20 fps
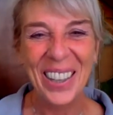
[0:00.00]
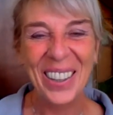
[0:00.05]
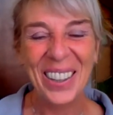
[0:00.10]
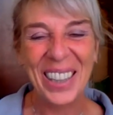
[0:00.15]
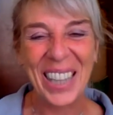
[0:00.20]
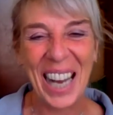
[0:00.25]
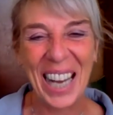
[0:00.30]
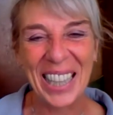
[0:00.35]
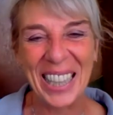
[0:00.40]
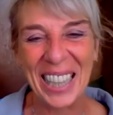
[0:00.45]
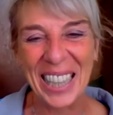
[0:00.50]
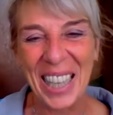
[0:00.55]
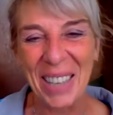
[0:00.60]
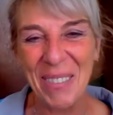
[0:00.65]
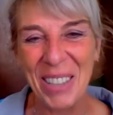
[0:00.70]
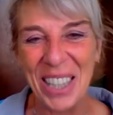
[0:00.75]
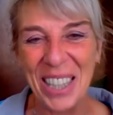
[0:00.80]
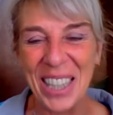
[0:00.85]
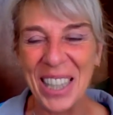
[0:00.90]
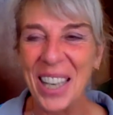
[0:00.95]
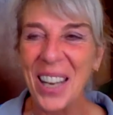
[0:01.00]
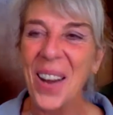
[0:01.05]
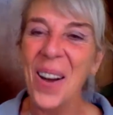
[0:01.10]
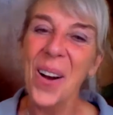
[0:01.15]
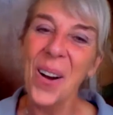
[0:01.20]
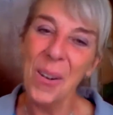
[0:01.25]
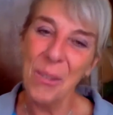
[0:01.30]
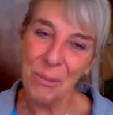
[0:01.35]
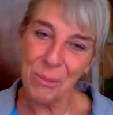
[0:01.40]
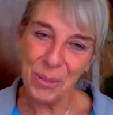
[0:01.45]
Organic chemistry,
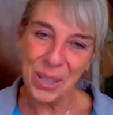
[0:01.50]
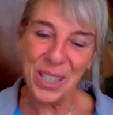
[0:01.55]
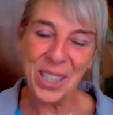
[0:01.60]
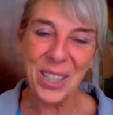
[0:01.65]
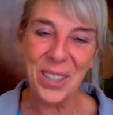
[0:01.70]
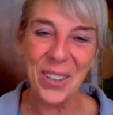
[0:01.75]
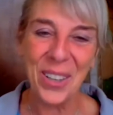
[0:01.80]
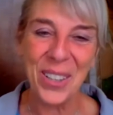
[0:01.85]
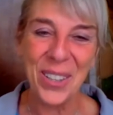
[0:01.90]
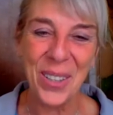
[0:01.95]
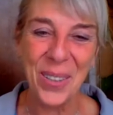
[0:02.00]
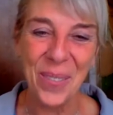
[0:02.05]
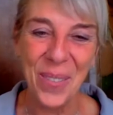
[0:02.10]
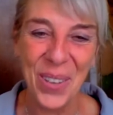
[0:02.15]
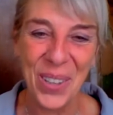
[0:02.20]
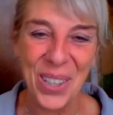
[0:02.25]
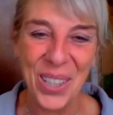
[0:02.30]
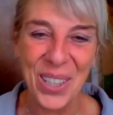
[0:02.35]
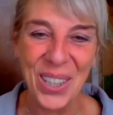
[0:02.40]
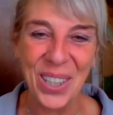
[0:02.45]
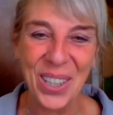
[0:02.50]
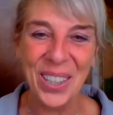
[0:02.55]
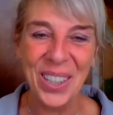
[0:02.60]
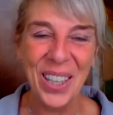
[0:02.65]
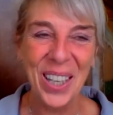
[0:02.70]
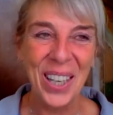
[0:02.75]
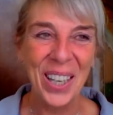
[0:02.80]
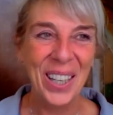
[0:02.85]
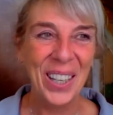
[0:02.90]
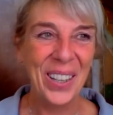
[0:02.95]
of which Roger Morrison
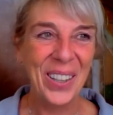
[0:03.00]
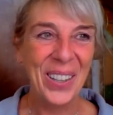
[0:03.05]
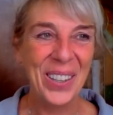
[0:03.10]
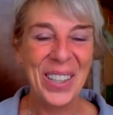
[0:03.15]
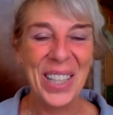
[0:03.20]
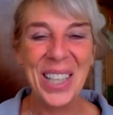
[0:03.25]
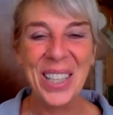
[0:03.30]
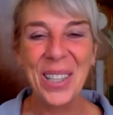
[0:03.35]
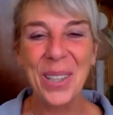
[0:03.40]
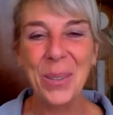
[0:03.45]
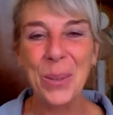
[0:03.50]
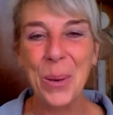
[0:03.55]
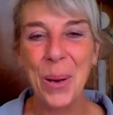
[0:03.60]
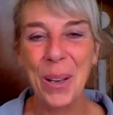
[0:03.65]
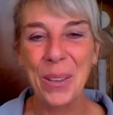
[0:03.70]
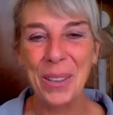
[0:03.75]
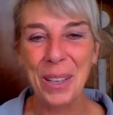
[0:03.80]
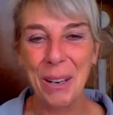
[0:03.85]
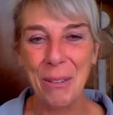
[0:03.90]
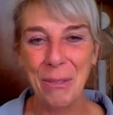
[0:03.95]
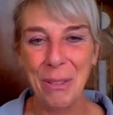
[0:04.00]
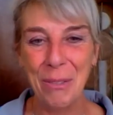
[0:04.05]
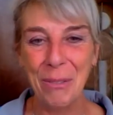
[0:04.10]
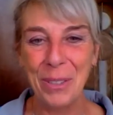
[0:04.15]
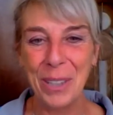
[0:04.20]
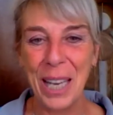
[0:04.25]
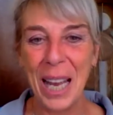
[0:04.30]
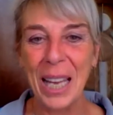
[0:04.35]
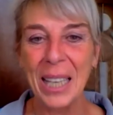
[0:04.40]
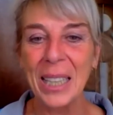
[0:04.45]
listed
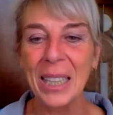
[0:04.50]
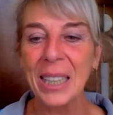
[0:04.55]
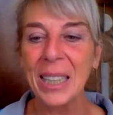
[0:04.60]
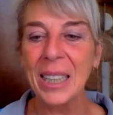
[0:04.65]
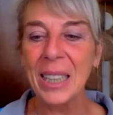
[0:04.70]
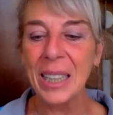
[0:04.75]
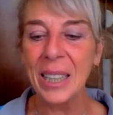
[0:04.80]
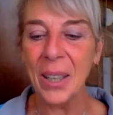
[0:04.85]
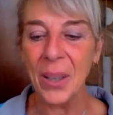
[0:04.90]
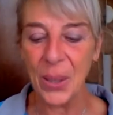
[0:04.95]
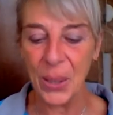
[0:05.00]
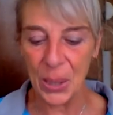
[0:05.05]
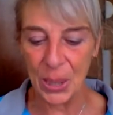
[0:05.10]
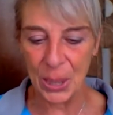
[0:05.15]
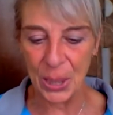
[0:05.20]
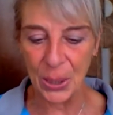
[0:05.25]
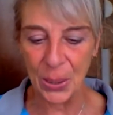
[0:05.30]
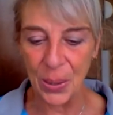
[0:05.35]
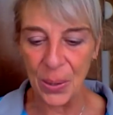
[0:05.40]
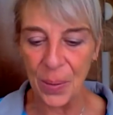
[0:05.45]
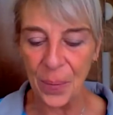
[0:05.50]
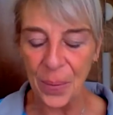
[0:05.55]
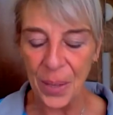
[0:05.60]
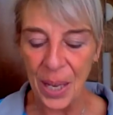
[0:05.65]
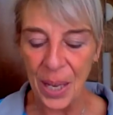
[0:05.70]
250, and he also